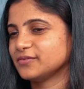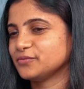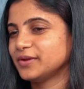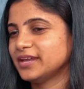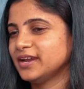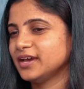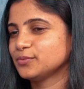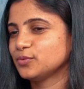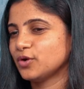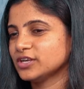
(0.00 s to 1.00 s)
when
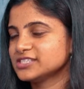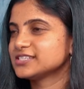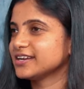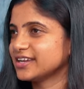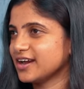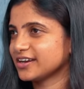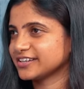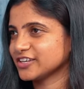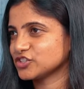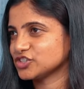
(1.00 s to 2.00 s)
I was studying
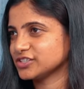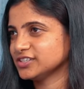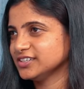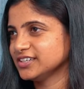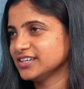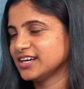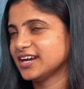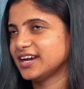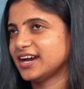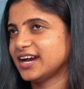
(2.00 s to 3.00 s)
architecture,
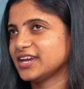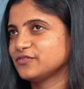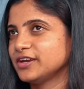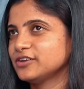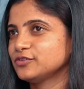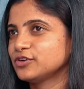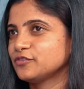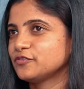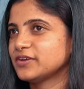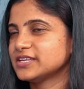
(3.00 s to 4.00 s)
I went for
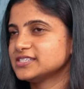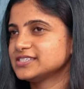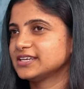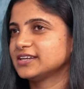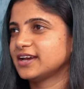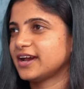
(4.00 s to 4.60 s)
a fest in